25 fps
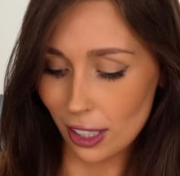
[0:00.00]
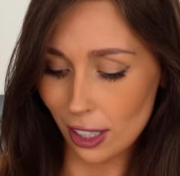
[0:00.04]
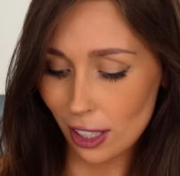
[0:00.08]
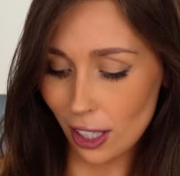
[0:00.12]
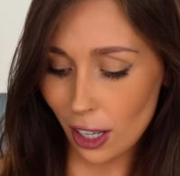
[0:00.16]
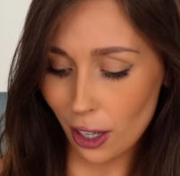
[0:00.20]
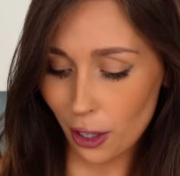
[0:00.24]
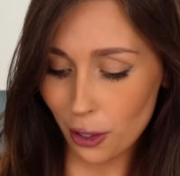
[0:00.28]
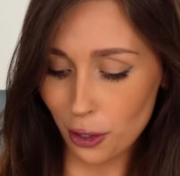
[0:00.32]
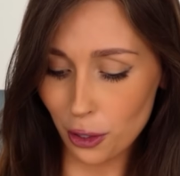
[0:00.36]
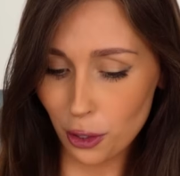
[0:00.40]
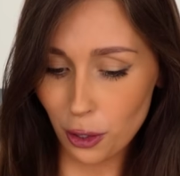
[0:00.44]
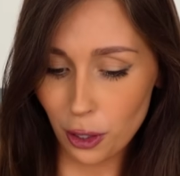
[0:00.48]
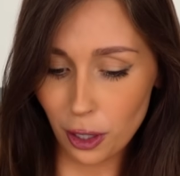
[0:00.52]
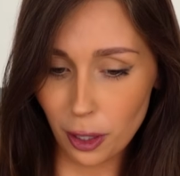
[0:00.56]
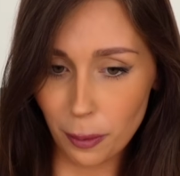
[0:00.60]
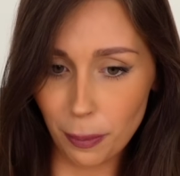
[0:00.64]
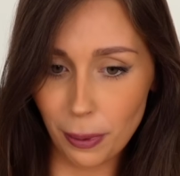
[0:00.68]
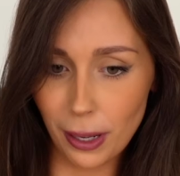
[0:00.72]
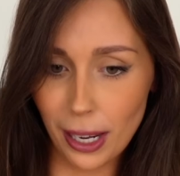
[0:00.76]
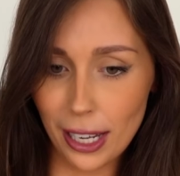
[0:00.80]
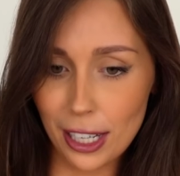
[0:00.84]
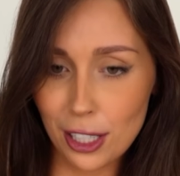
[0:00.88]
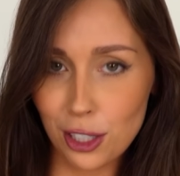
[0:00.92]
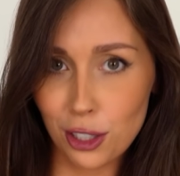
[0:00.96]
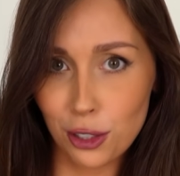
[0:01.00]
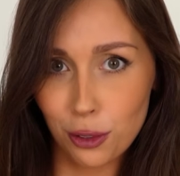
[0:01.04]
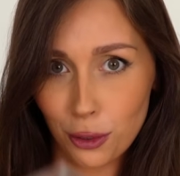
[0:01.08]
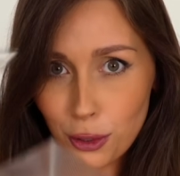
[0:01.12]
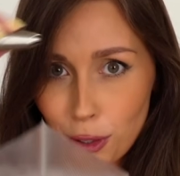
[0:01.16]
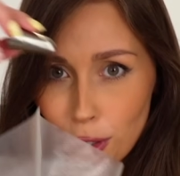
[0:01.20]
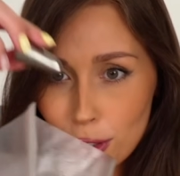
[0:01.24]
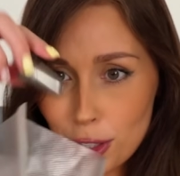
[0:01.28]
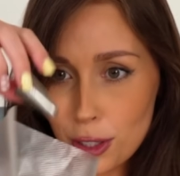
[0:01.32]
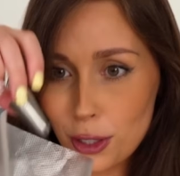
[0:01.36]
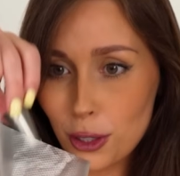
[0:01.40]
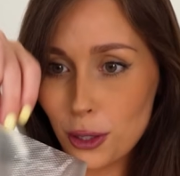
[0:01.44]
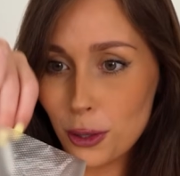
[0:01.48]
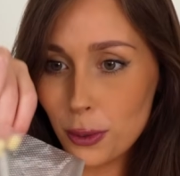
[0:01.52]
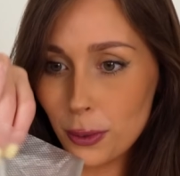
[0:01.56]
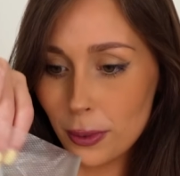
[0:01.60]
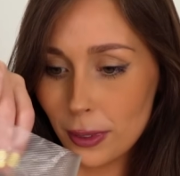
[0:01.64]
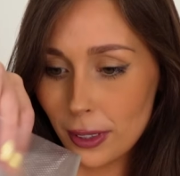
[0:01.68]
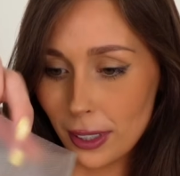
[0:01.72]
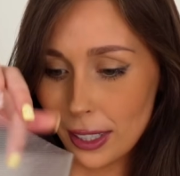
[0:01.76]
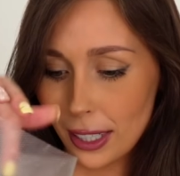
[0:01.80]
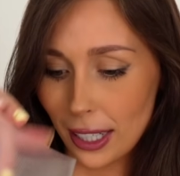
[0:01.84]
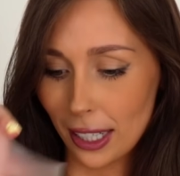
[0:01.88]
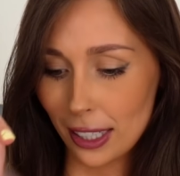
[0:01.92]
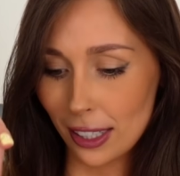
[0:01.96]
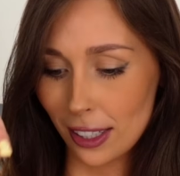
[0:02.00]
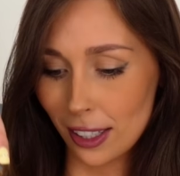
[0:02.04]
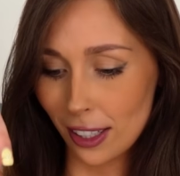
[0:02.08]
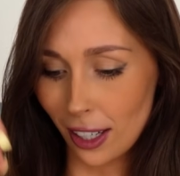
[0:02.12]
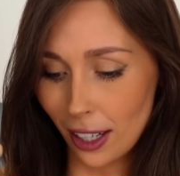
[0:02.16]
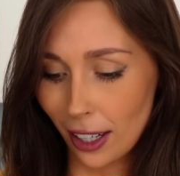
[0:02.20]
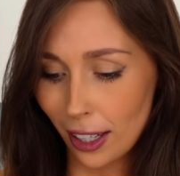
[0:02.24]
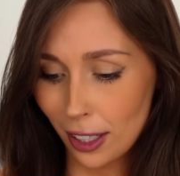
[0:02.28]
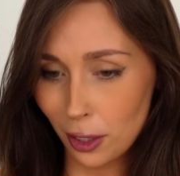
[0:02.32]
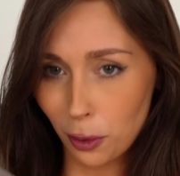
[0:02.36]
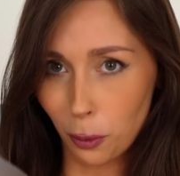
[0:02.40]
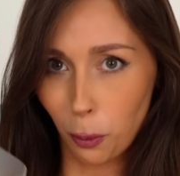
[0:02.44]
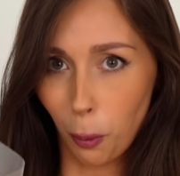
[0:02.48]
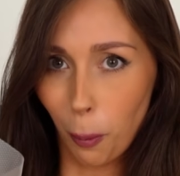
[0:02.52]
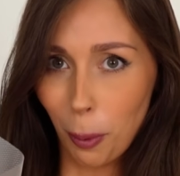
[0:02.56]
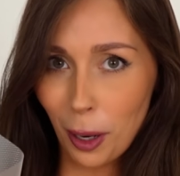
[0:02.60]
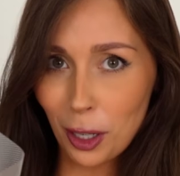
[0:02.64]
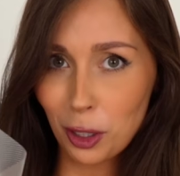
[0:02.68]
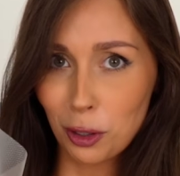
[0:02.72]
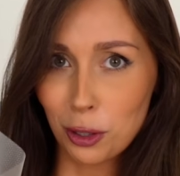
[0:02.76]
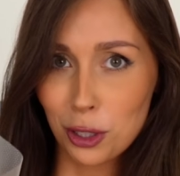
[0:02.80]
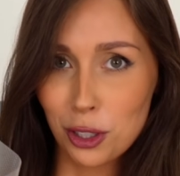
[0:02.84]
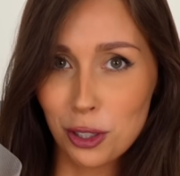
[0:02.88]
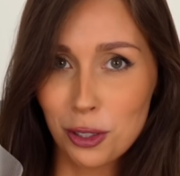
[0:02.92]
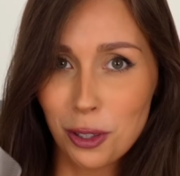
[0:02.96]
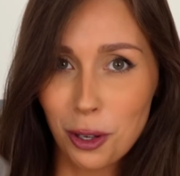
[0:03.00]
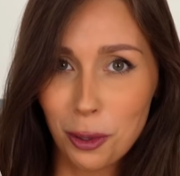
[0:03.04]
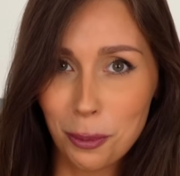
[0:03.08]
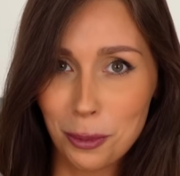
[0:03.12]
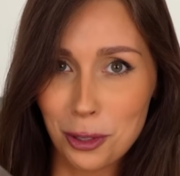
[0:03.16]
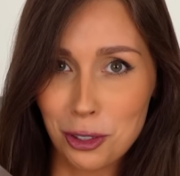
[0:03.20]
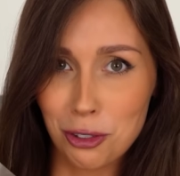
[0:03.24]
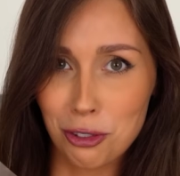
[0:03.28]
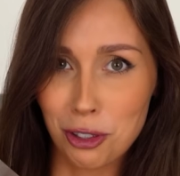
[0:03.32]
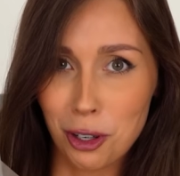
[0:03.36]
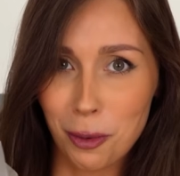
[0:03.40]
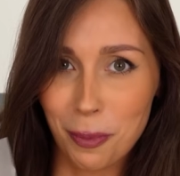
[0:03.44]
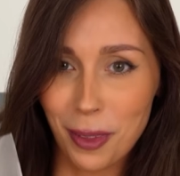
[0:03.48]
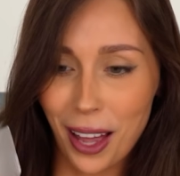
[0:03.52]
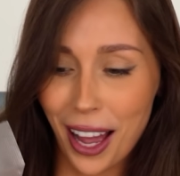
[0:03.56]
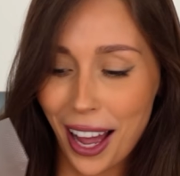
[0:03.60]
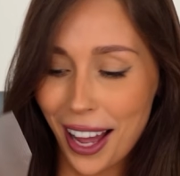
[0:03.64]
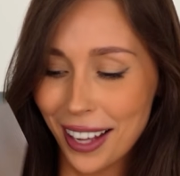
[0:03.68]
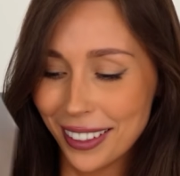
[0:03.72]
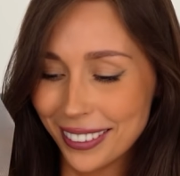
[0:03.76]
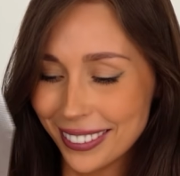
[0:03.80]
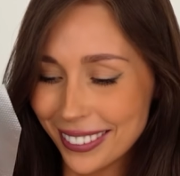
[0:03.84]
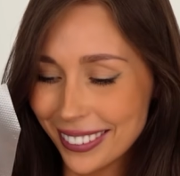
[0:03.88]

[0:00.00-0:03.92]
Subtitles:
So you're going to place your nozzle inside, oh my gosh, I just dropped that,